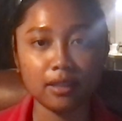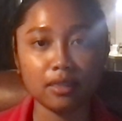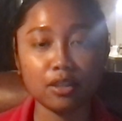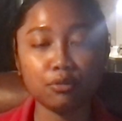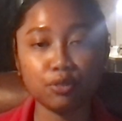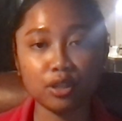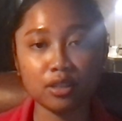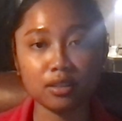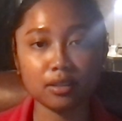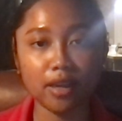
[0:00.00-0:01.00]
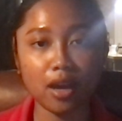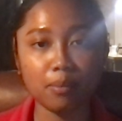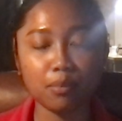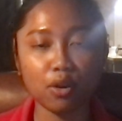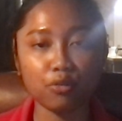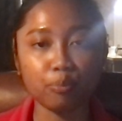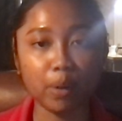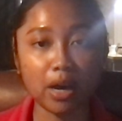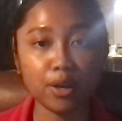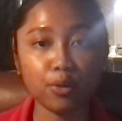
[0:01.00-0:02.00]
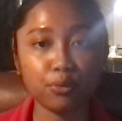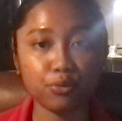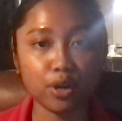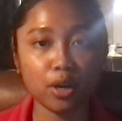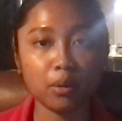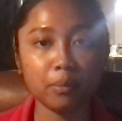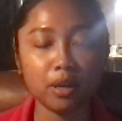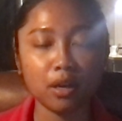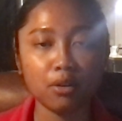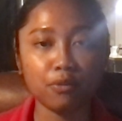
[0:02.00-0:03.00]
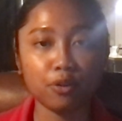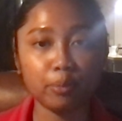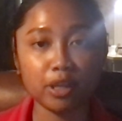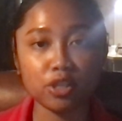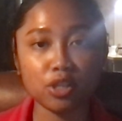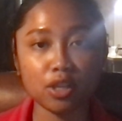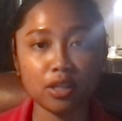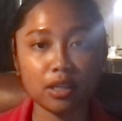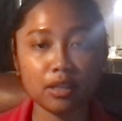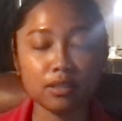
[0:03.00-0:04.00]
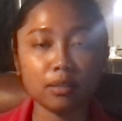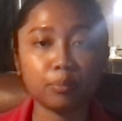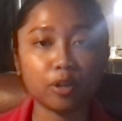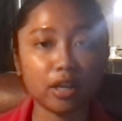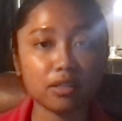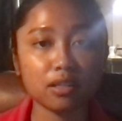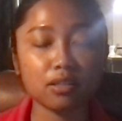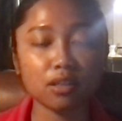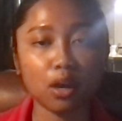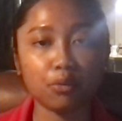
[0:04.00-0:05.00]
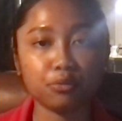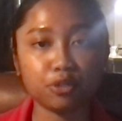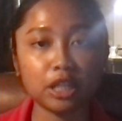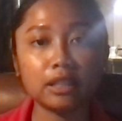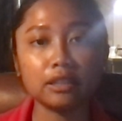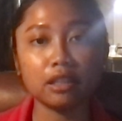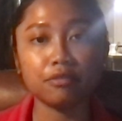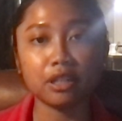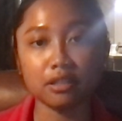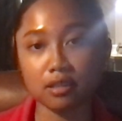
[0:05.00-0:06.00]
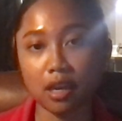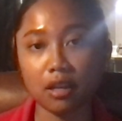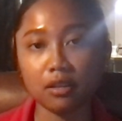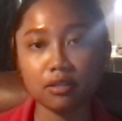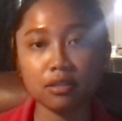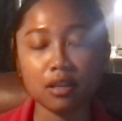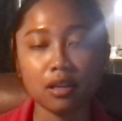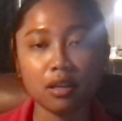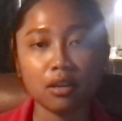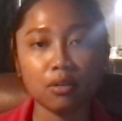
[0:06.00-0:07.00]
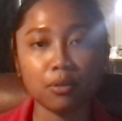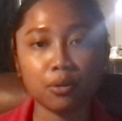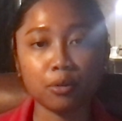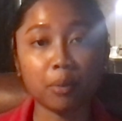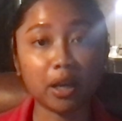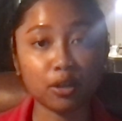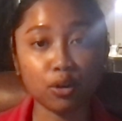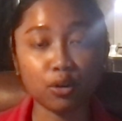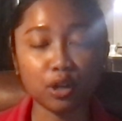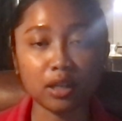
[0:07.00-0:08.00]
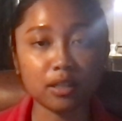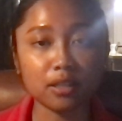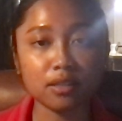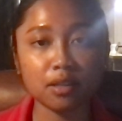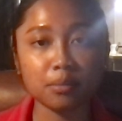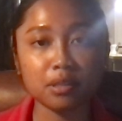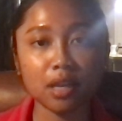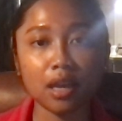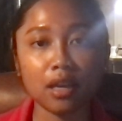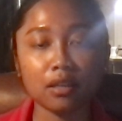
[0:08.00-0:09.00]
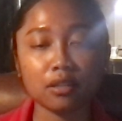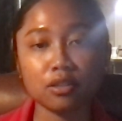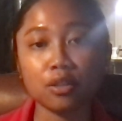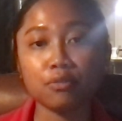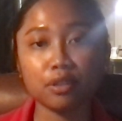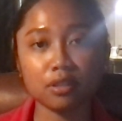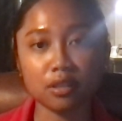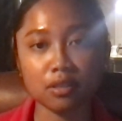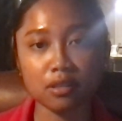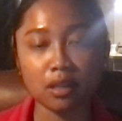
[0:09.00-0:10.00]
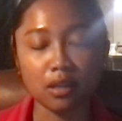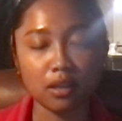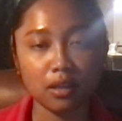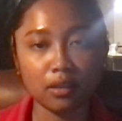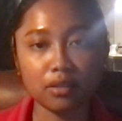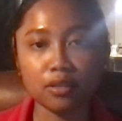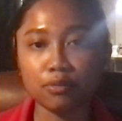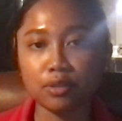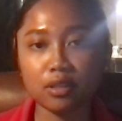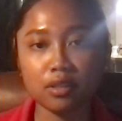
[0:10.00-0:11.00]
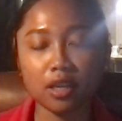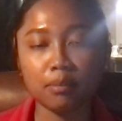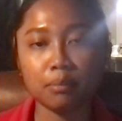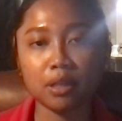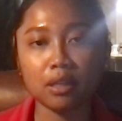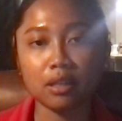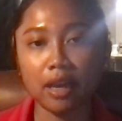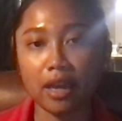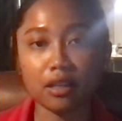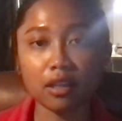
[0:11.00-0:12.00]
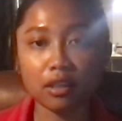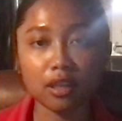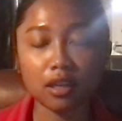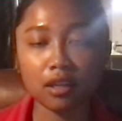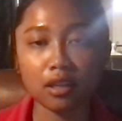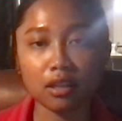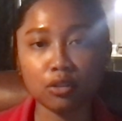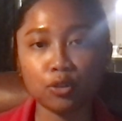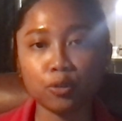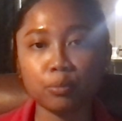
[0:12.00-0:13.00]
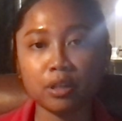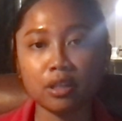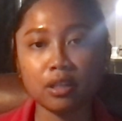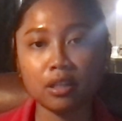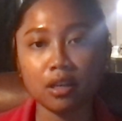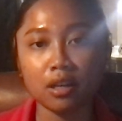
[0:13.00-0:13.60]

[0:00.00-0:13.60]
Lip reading: The first step of biofilm formation is the presence of free living cells or microorganisms and surfaces. The surfaces can be anything, it could be